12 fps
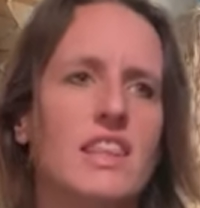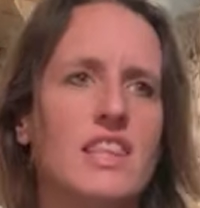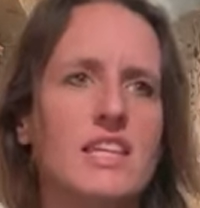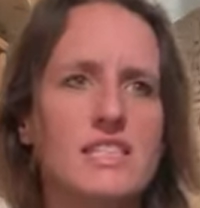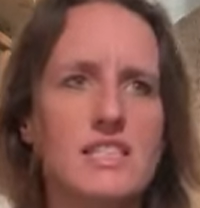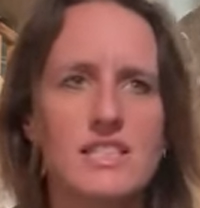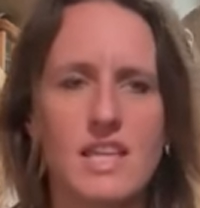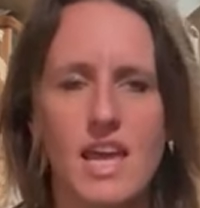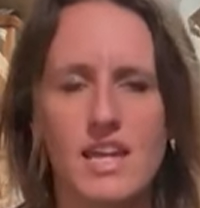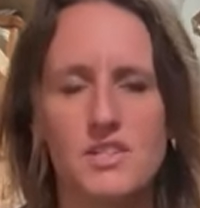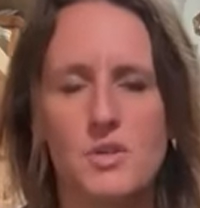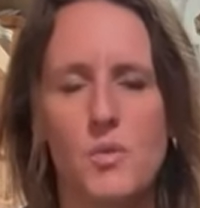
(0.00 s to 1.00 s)
This is
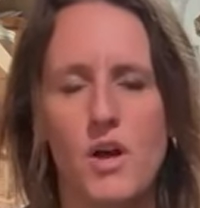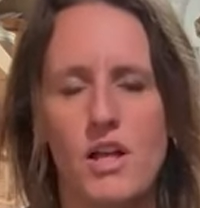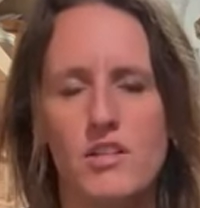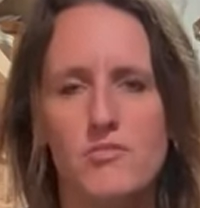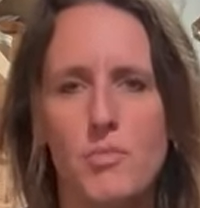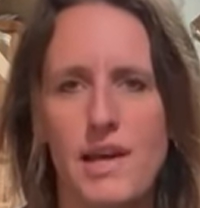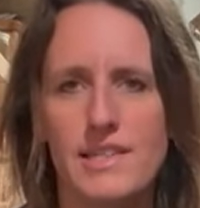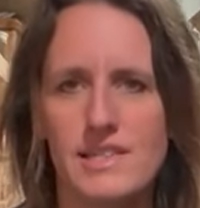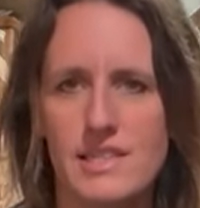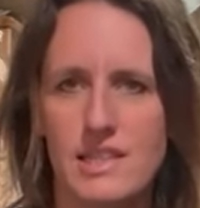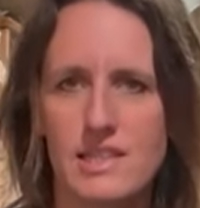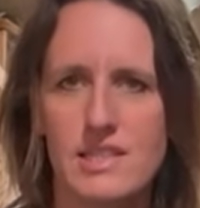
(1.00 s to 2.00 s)
a 12 by
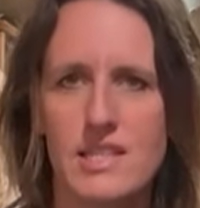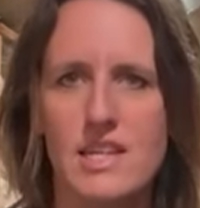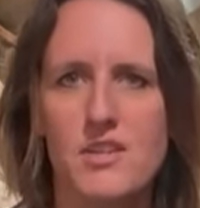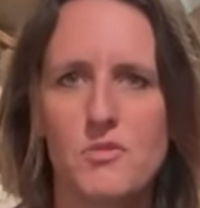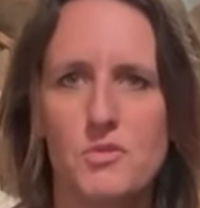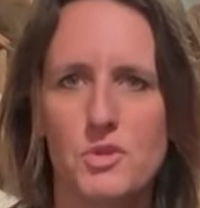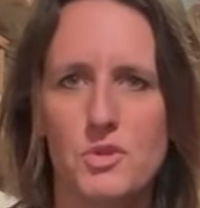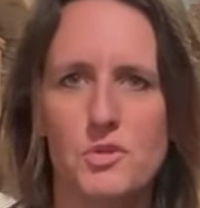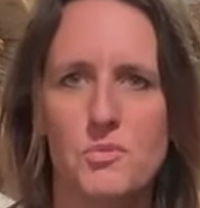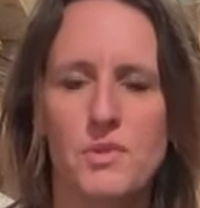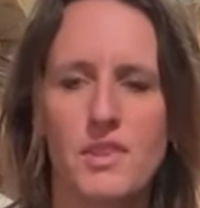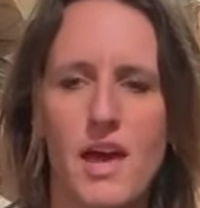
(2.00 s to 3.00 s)
16
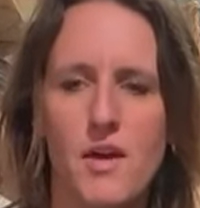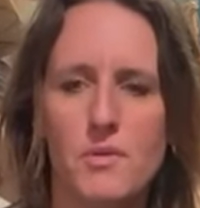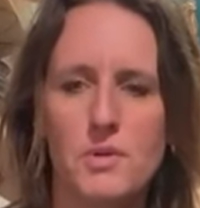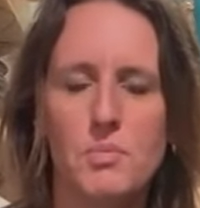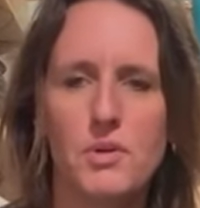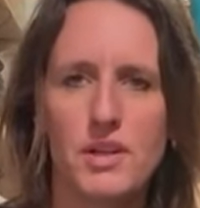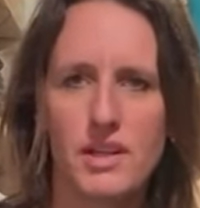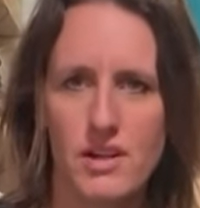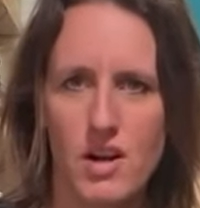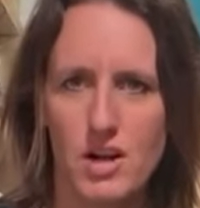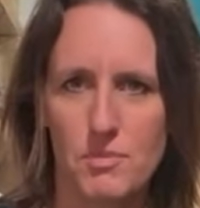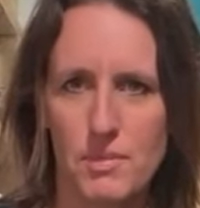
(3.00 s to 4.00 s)
room that we put in
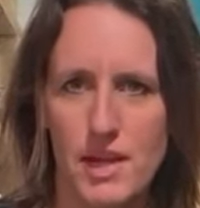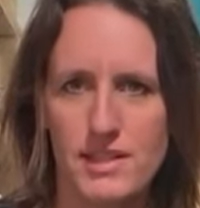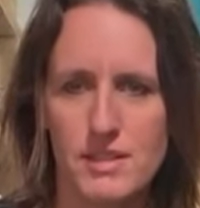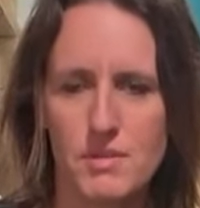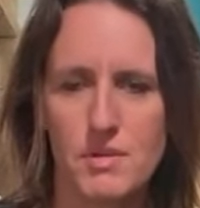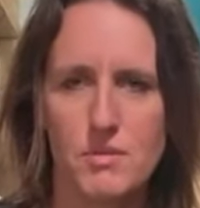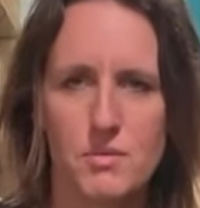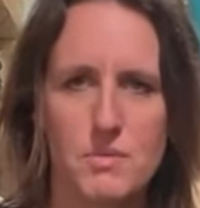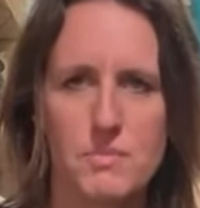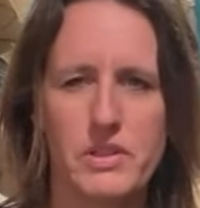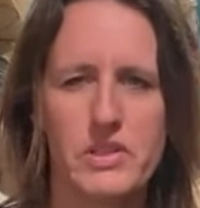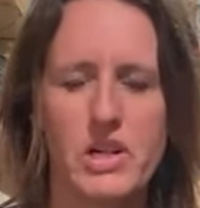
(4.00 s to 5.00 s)
our basement when we
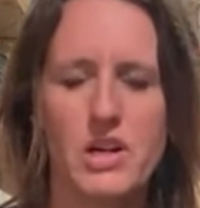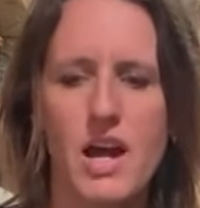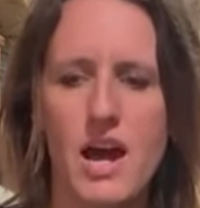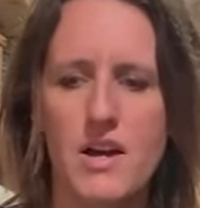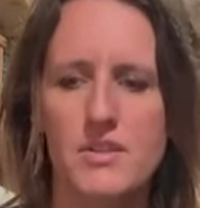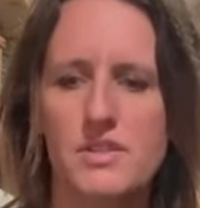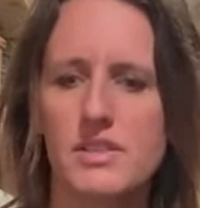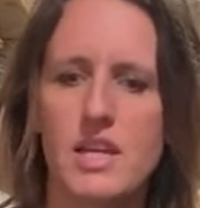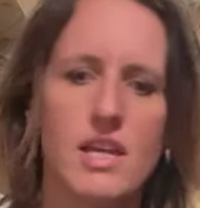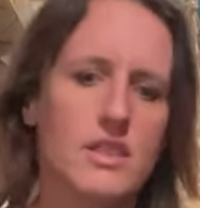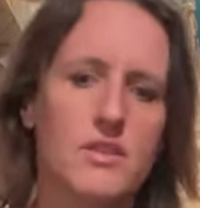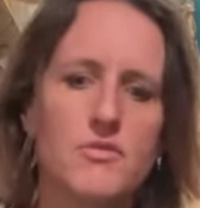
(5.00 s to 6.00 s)
built our house
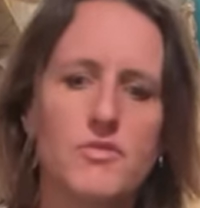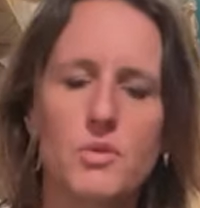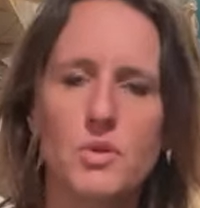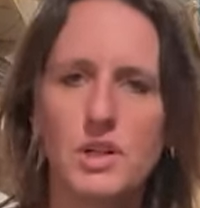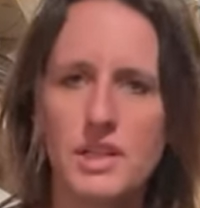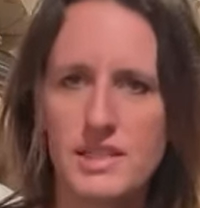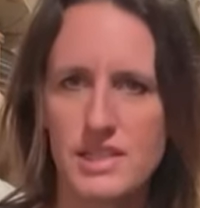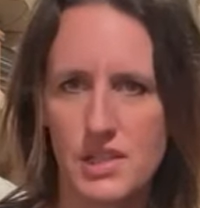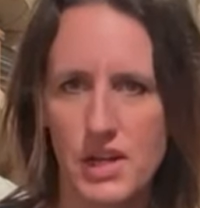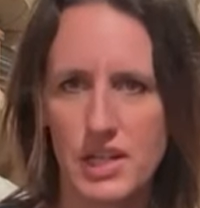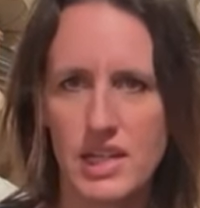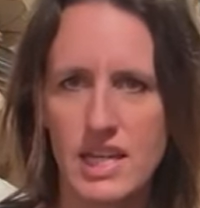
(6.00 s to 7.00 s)
and the floor is
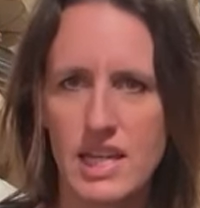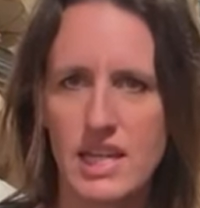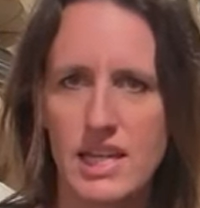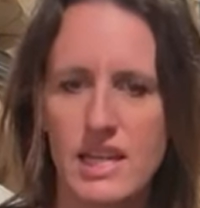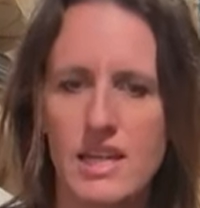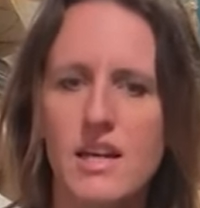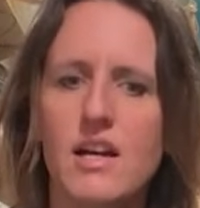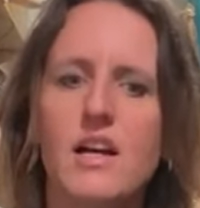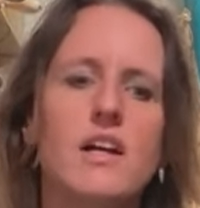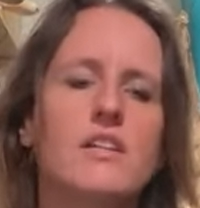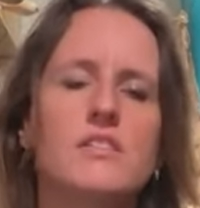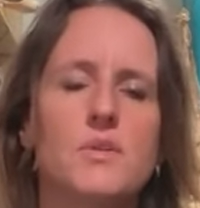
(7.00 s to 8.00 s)
not heated
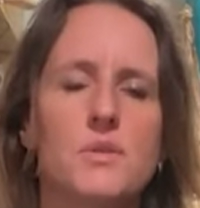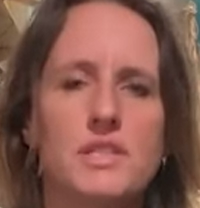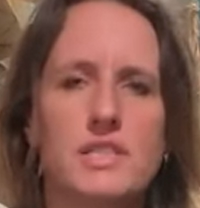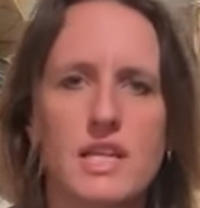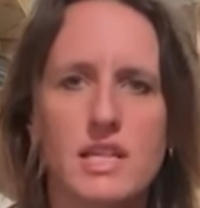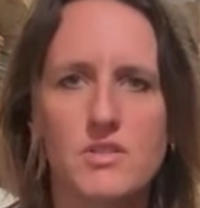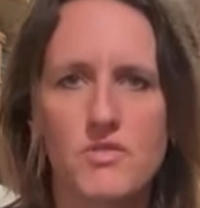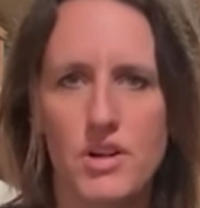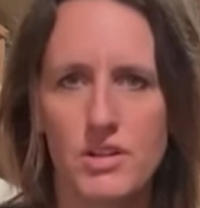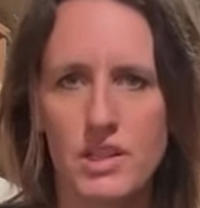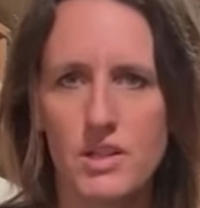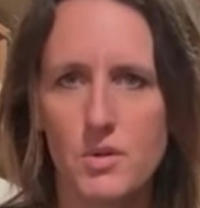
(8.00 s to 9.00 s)
so it stays
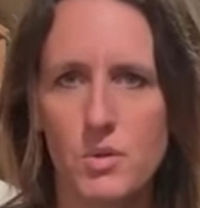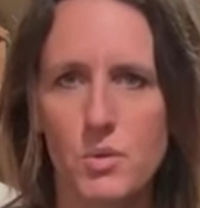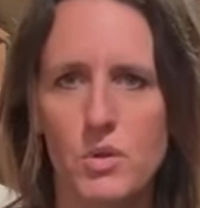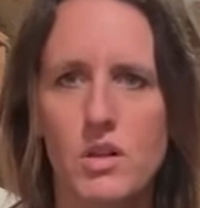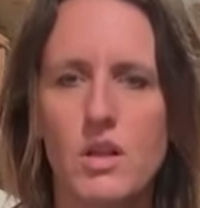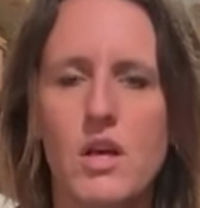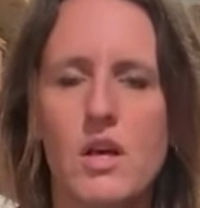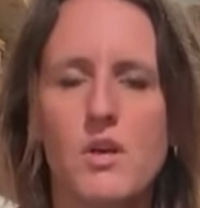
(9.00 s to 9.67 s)
fairly cool.